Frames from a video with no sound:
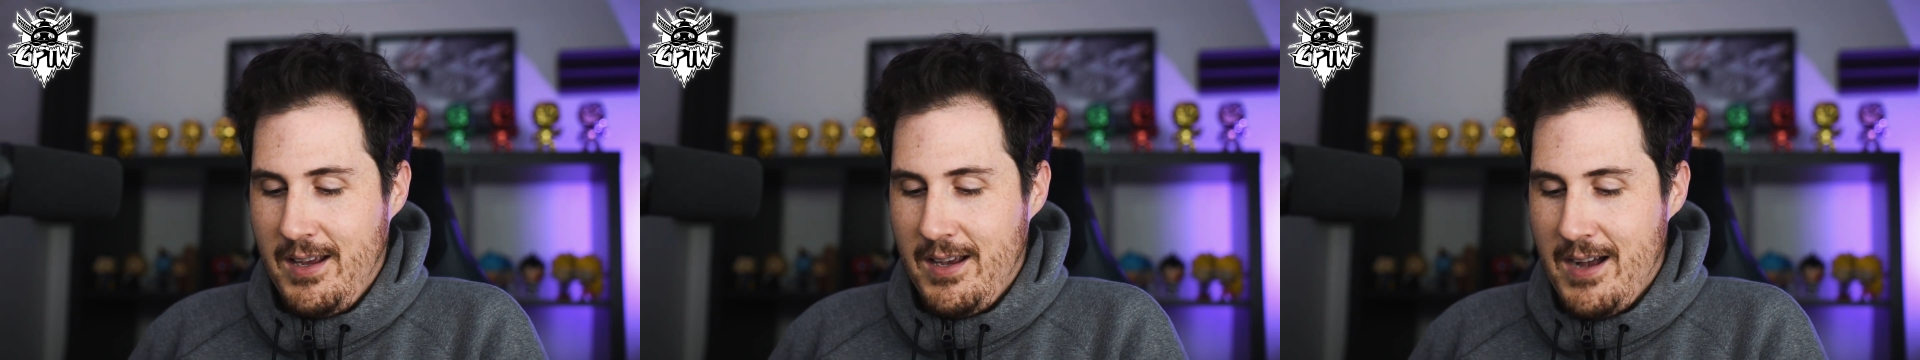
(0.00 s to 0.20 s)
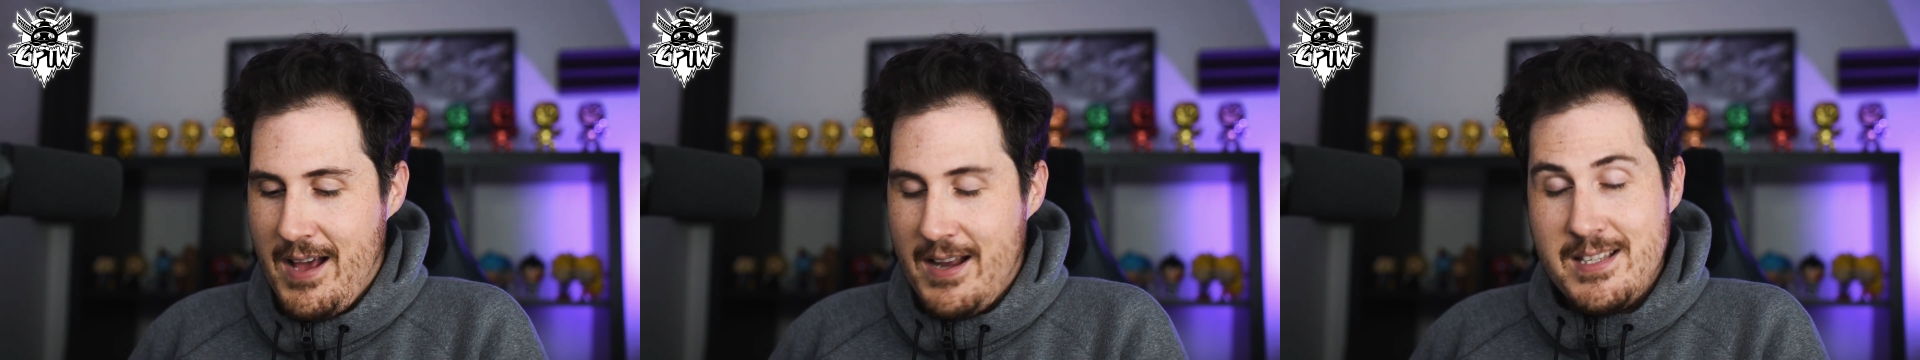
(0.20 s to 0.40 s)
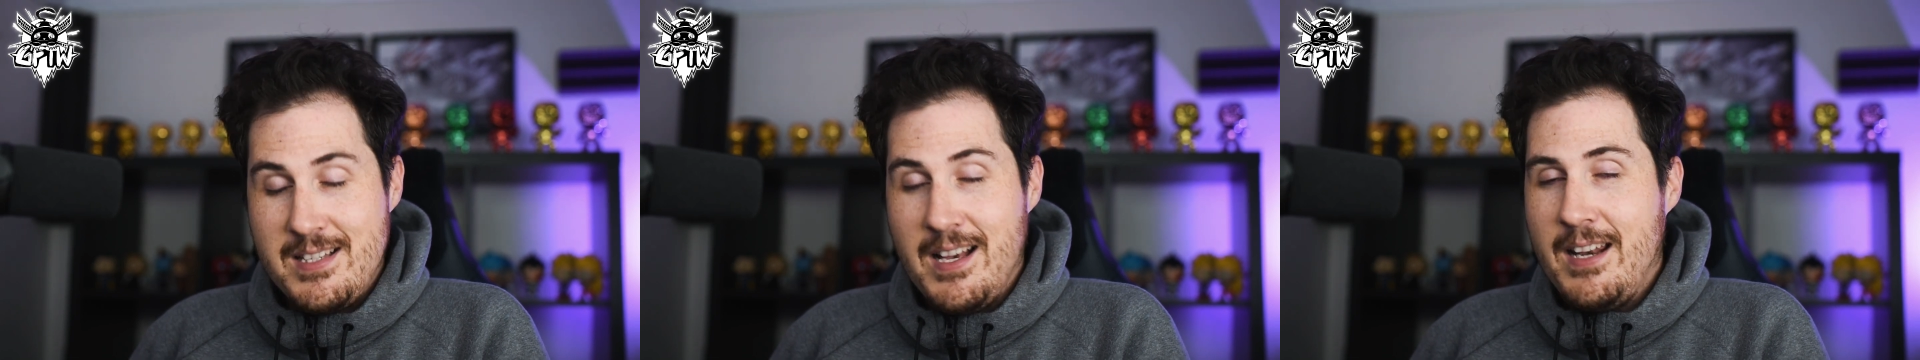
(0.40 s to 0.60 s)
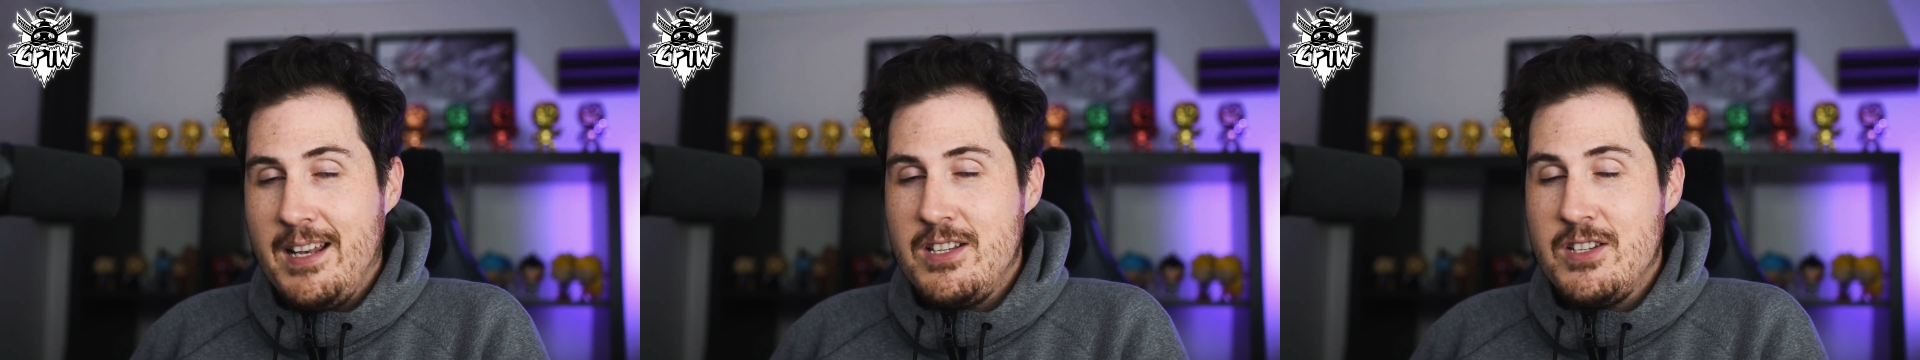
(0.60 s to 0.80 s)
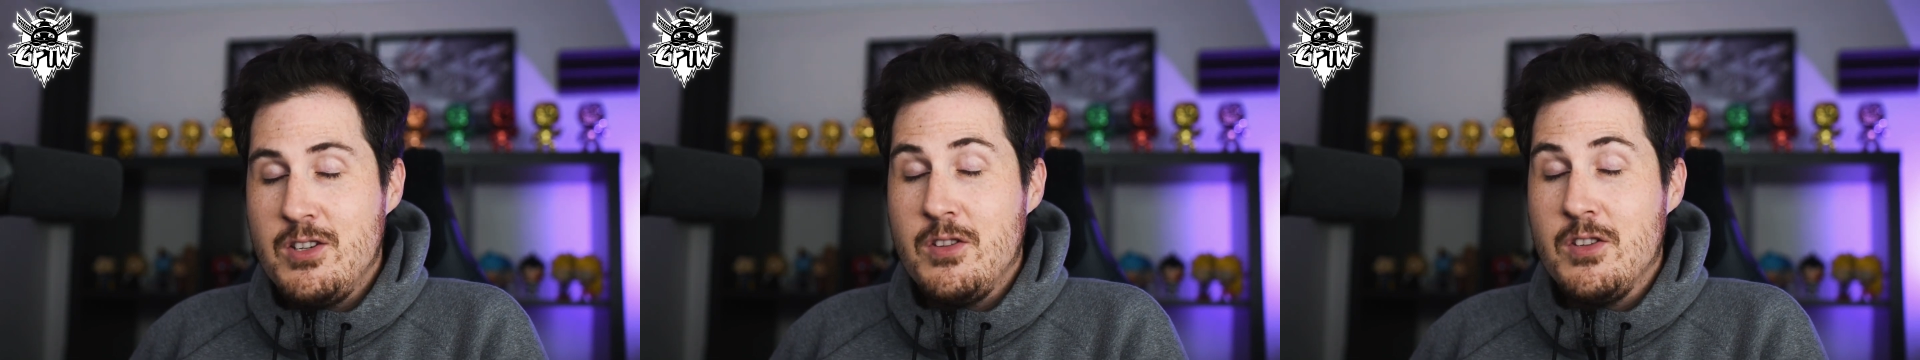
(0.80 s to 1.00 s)
I
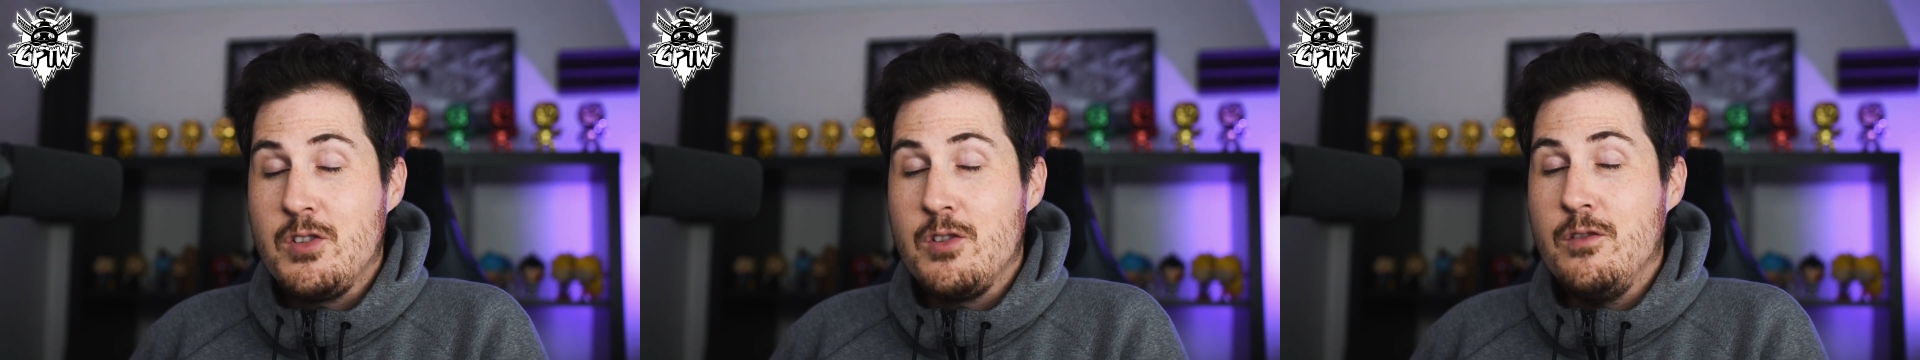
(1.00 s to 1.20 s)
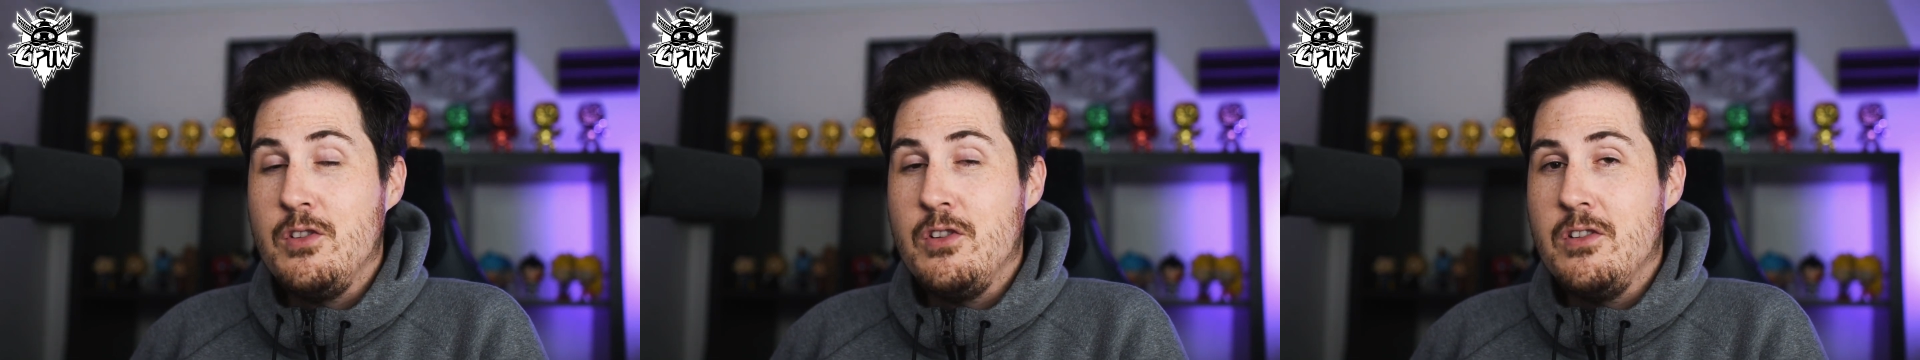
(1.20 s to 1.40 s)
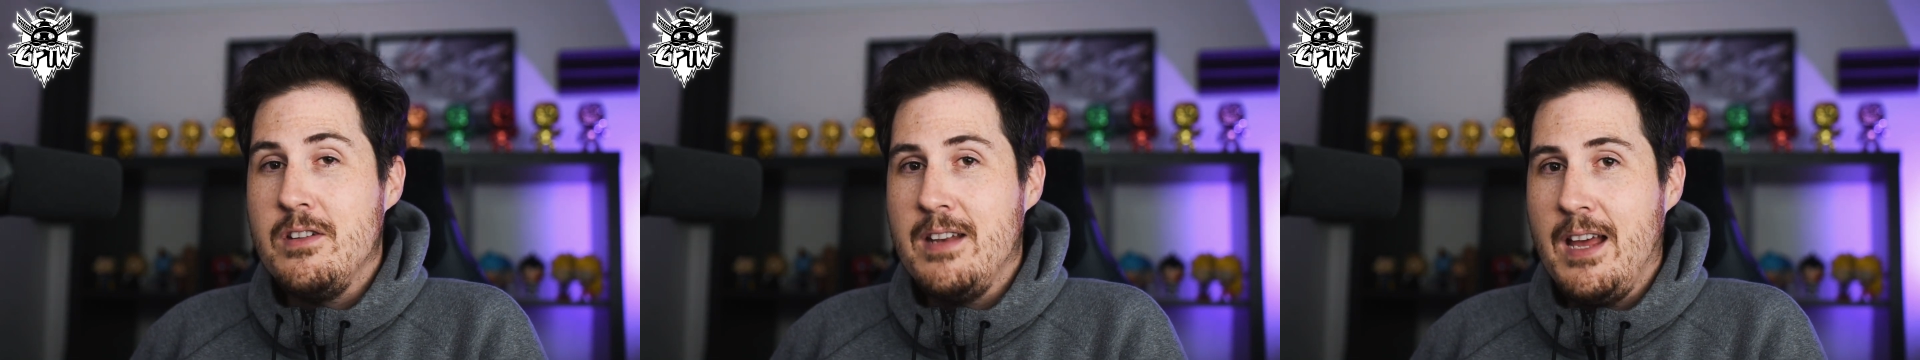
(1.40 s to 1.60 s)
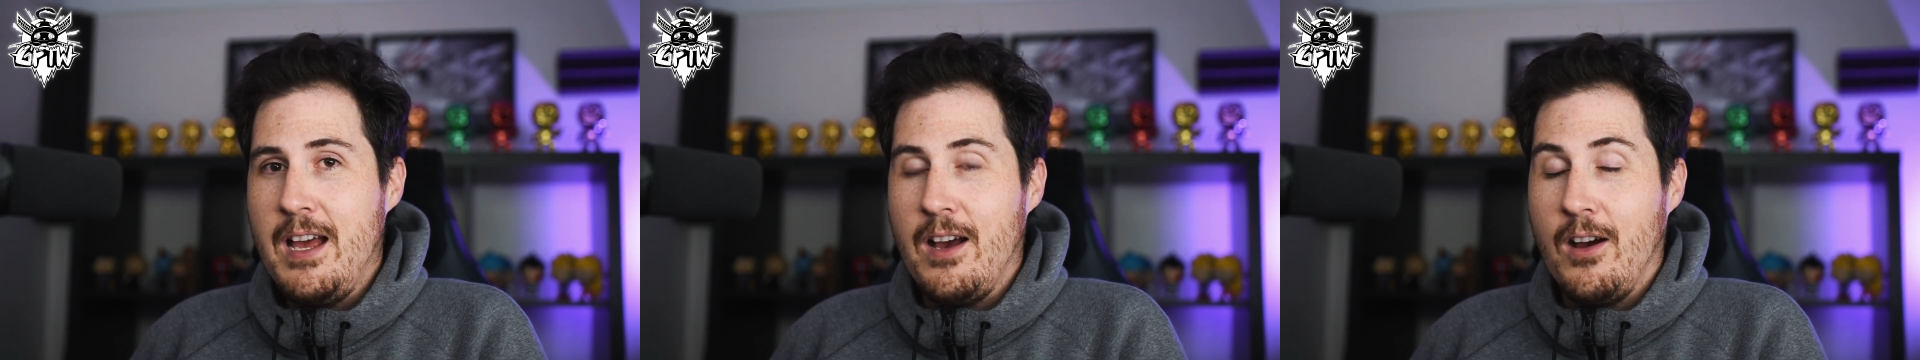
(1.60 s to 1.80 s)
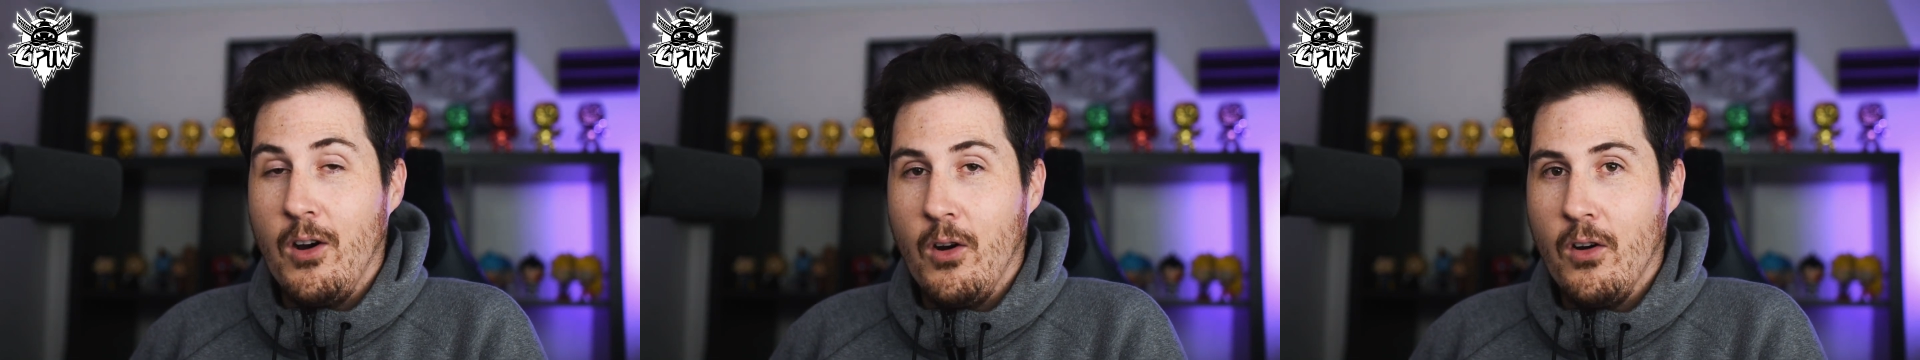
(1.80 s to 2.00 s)
decided to do this review
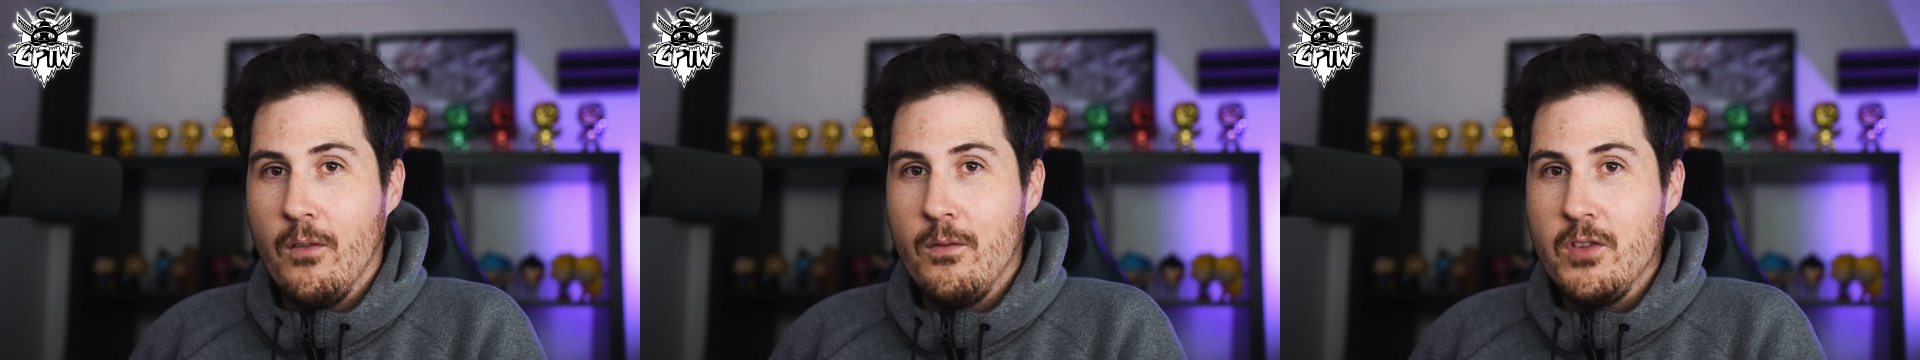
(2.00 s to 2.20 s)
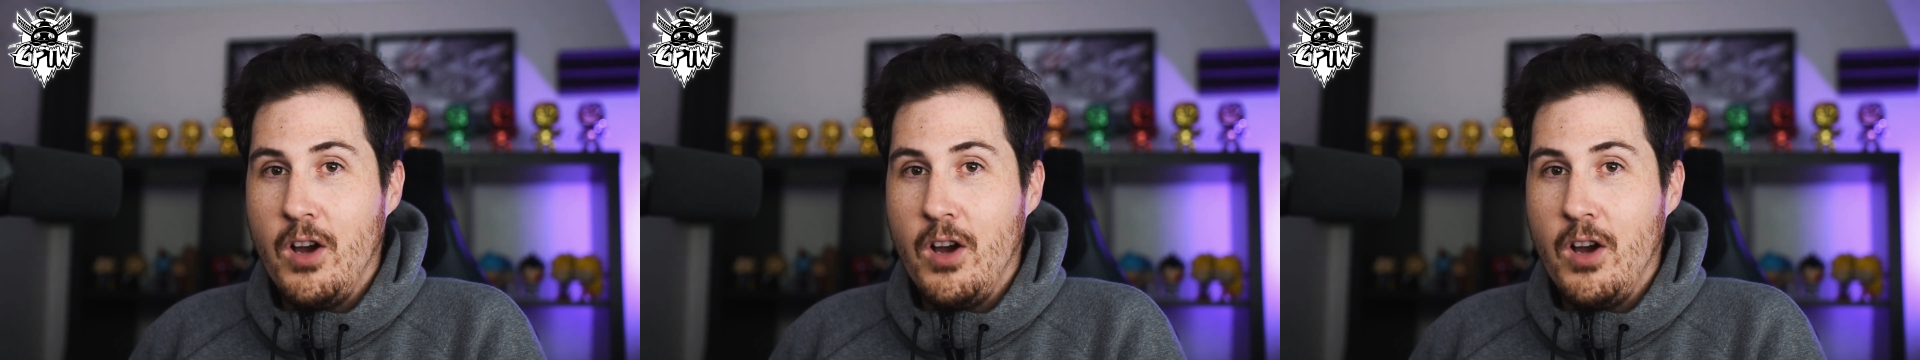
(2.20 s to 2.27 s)
now